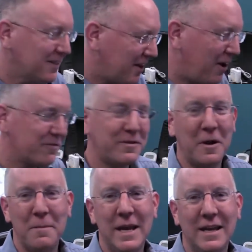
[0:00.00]

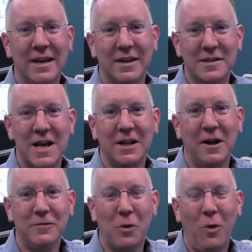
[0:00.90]
love comedians,
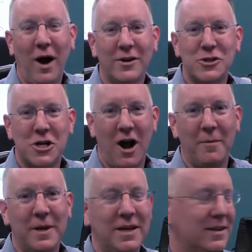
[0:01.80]
I love to watch
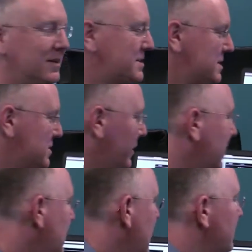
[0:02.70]
comedy and listen
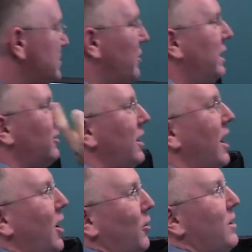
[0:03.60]
to it. So here
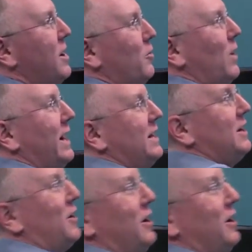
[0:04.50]
you go, right here.